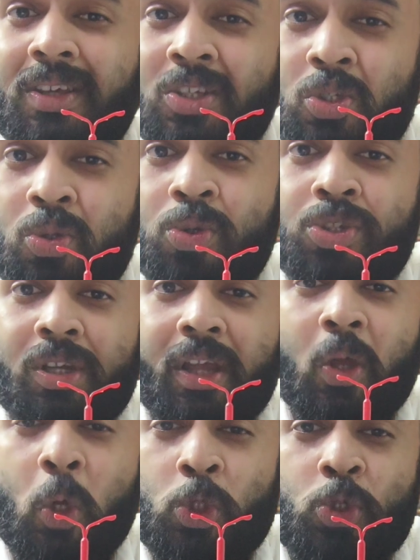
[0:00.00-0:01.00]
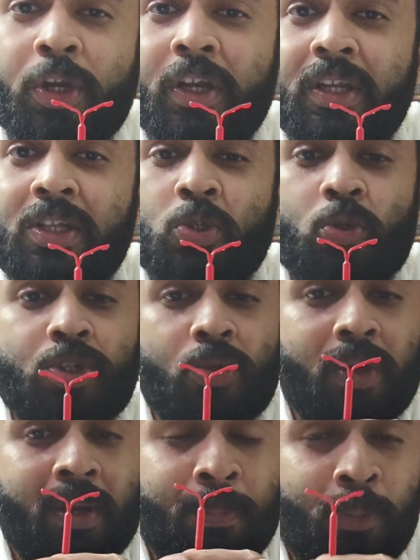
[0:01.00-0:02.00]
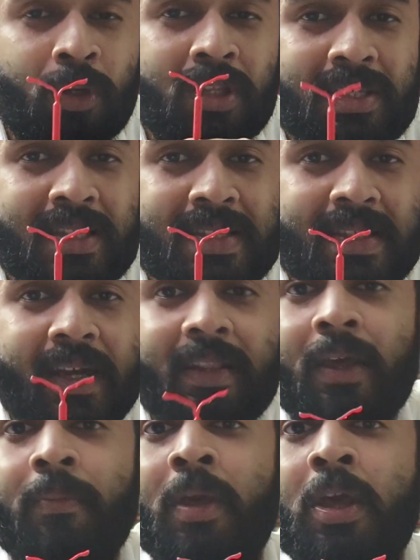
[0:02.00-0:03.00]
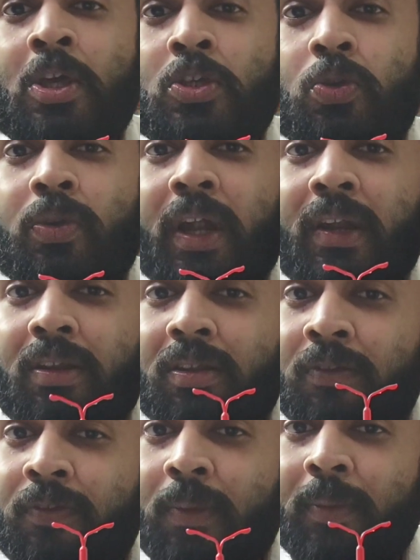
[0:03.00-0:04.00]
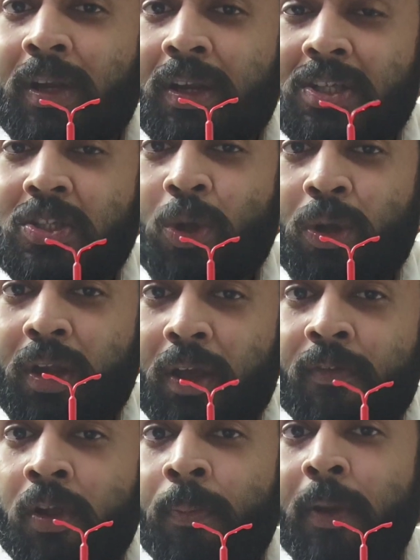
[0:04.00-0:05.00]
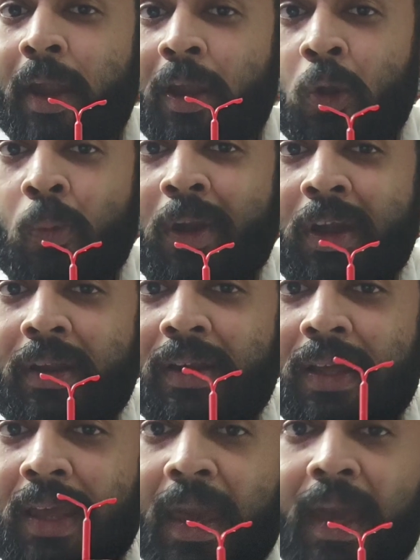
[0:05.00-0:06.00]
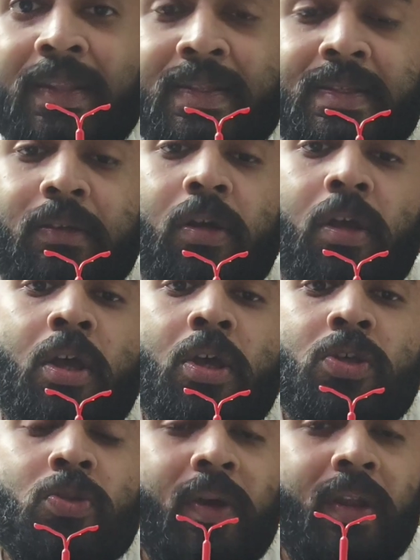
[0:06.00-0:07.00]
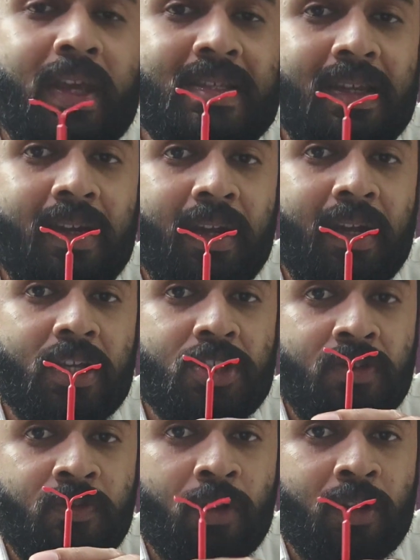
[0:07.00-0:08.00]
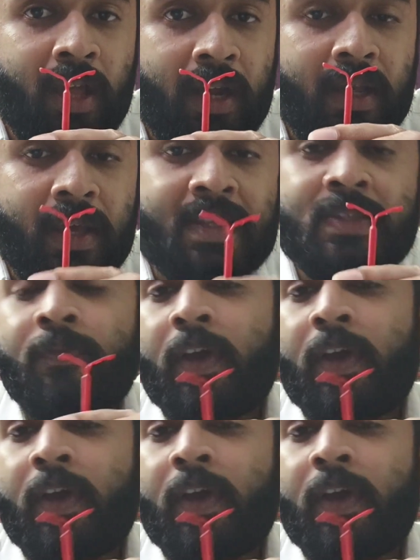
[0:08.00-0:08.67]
estrogen, like conjugative estrogen, you can put this inside them so that the female does not develop endometrial cancer. So an excellent agent for that as